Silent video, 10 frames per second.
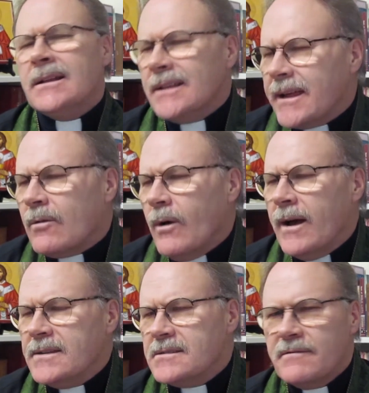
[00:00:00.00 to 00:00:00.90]

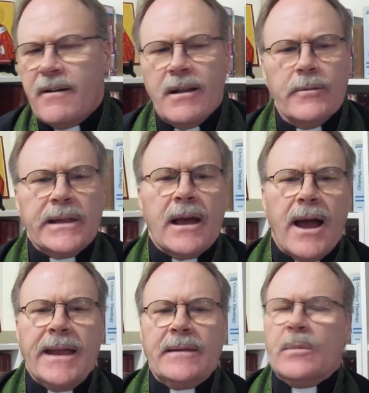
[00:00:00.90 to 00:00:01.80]
Likewise, the following
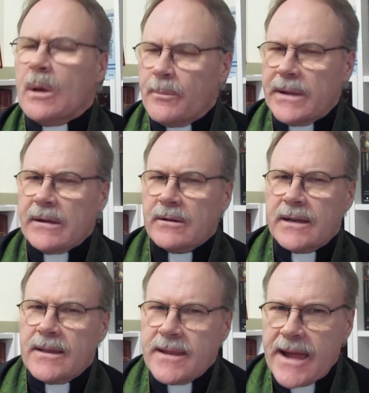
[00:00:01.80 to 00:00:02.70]
item appeared
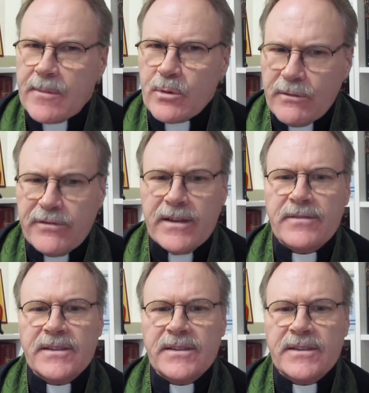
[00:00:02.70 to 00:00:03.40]
in the April 5th,